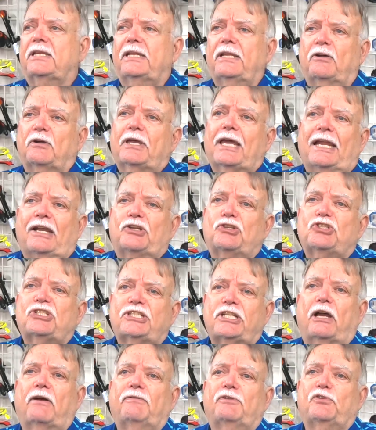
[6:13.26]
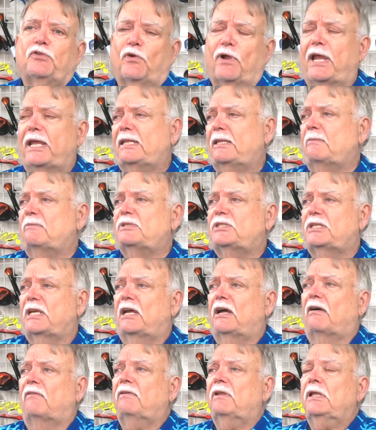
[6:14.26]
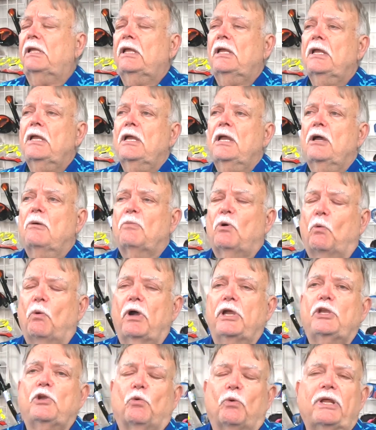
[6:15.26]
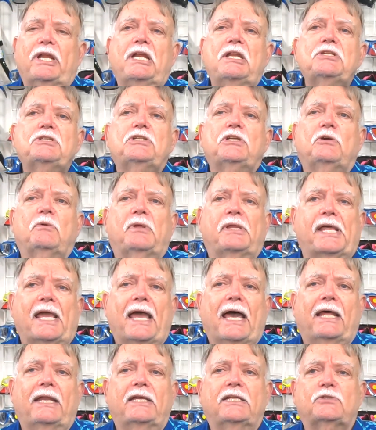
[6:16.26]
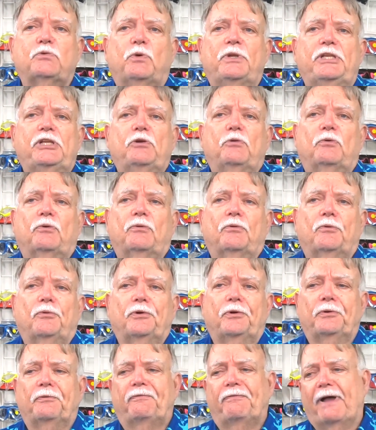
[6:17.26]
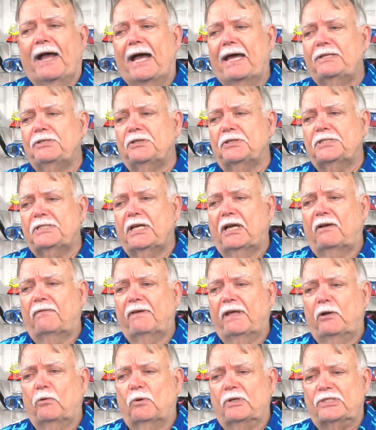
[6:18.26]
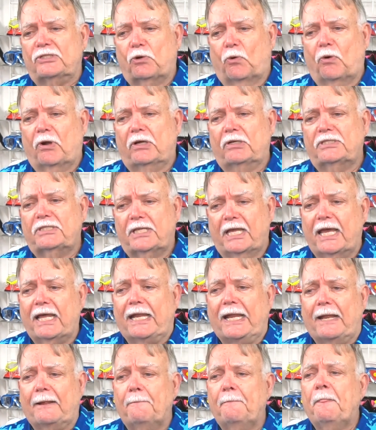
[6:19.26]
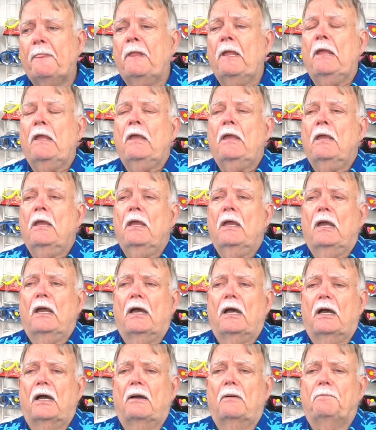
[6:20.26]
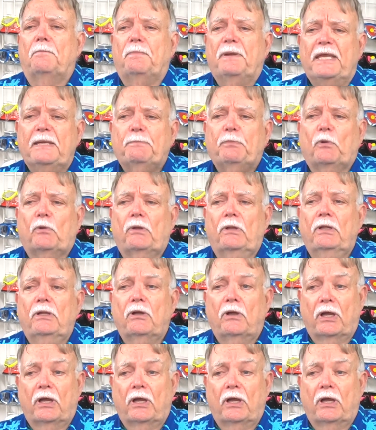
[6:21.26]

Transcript: and they'll kind of self-train themselves. But what you run into with that is when you find yourself at a resort setting, people